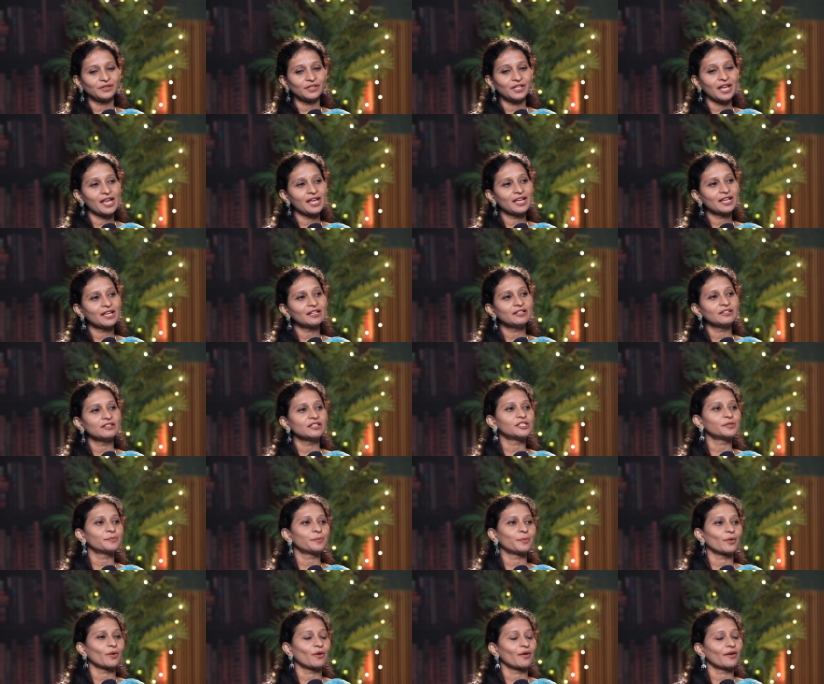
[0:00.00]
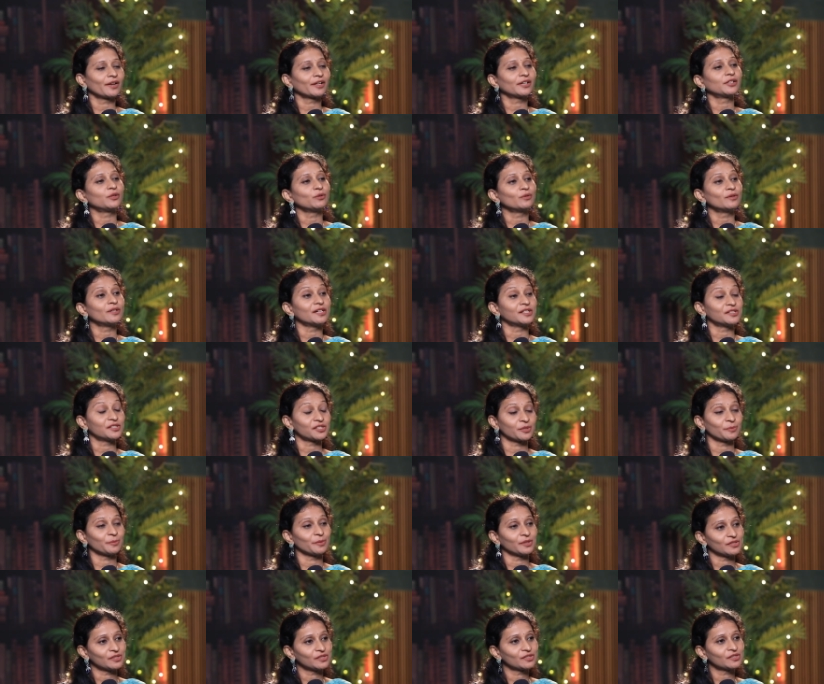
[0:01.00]
taking this product to
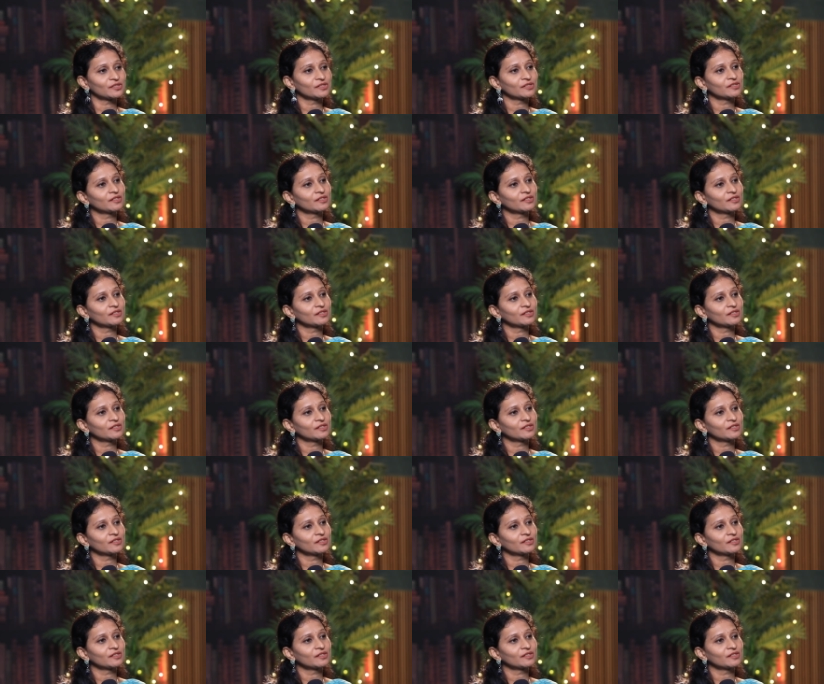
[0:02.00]
customers?